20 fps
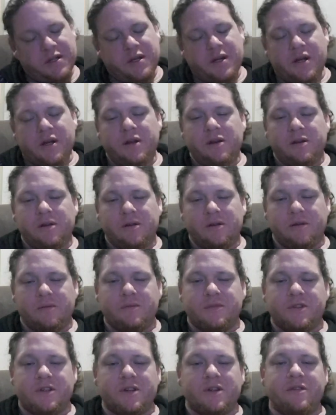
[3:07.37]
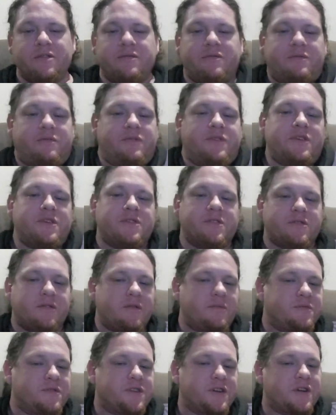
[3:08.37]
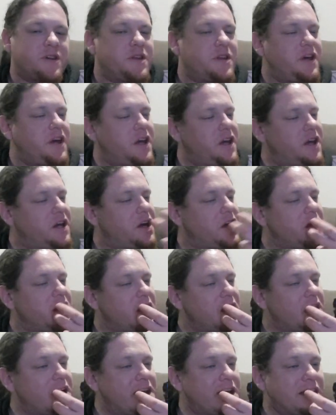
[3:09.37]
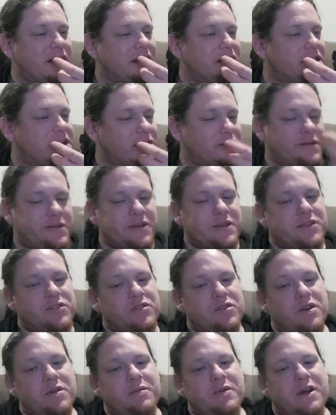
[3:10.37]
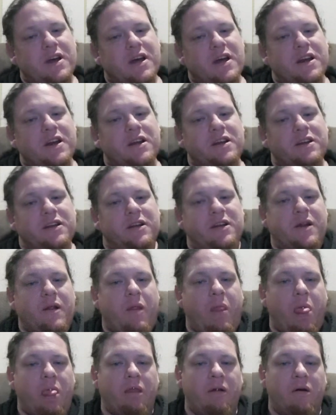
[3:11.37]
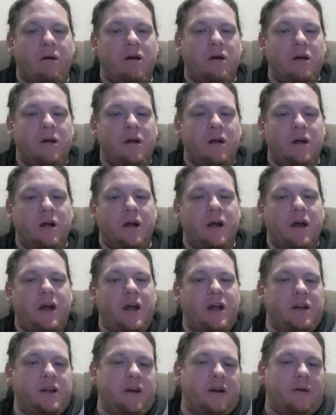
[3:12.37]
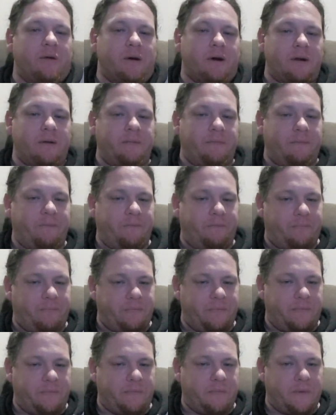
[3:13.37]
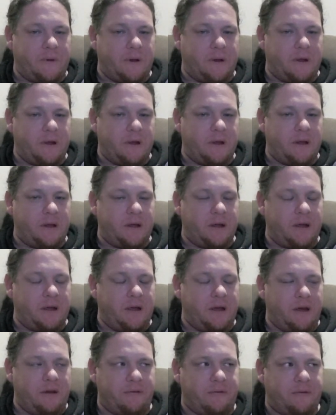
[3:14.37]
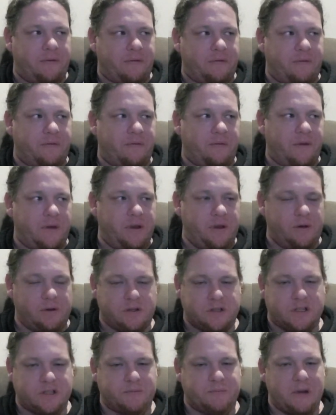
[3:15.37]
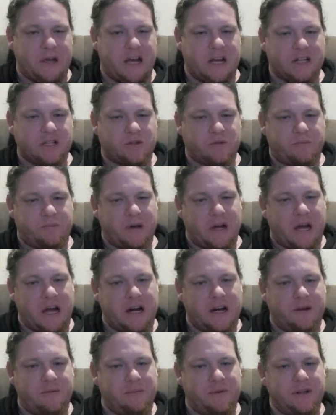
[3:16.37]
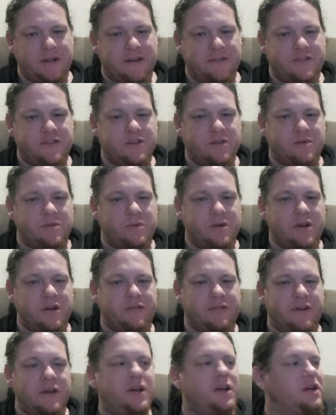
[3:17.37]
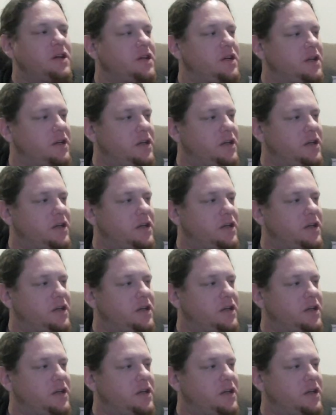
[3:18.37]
you know, I'm sick of this or I'm sick of that. So I'm going to try a bit harder. And you know what? If your spouse or partner believes you're worth it,